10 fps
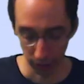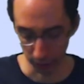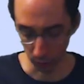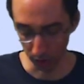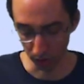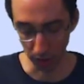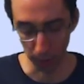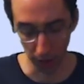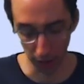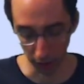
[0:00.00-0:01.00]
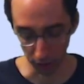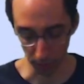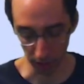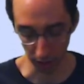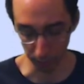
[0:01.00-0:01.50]
intimidating as
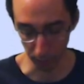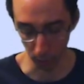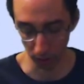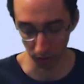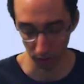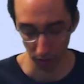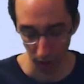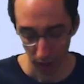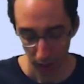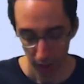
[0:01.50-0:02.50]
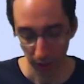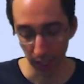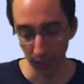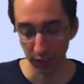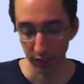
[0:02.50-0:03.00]
my opponents,
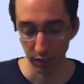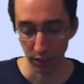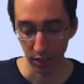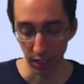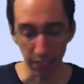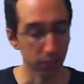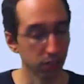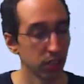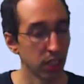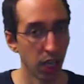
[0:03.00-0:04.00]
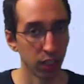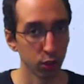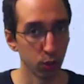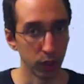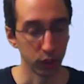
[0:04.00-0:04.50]
then I think it's not
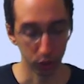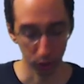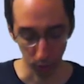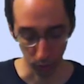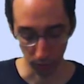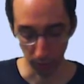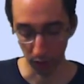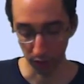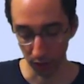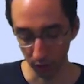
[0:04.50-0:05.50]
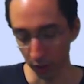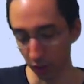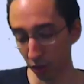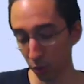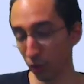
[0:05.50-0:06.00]
quite true. With this amount of solid
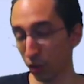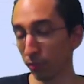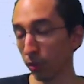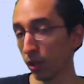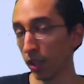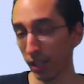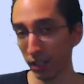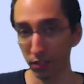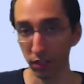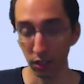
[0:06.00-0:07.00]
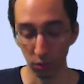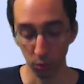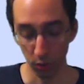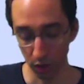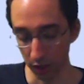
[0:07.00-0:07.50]
territory that your opponent has, the ease
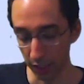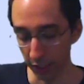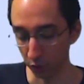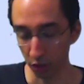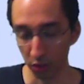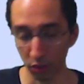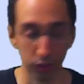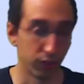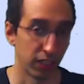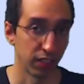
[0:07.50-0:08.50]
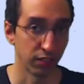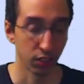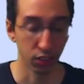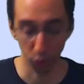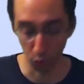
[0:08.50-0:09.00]
which you can actually solidify that
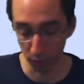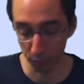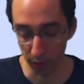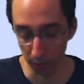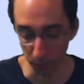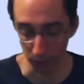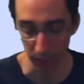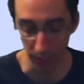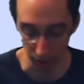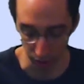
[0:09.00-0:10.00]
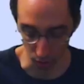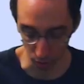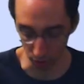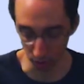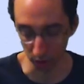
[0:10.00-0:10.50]
territory, probably not a
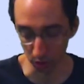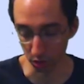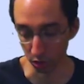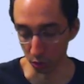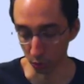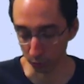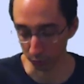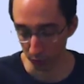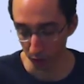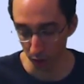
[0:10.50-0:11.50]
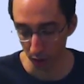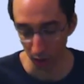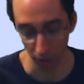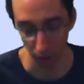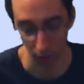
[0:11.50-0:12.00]
good thing to do.
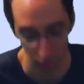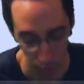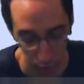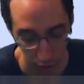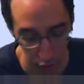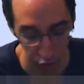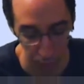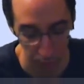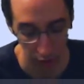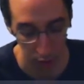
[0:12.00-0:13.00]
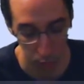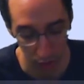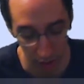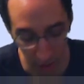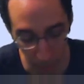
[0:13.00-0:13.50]
So generally speaking,
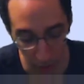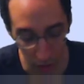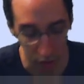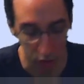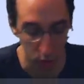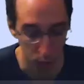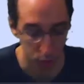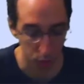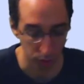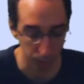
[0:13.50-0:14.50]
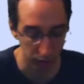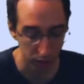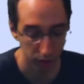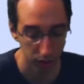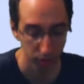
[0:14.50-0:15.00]
we typically don't do something
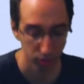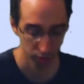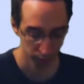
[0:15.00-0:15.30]
like this,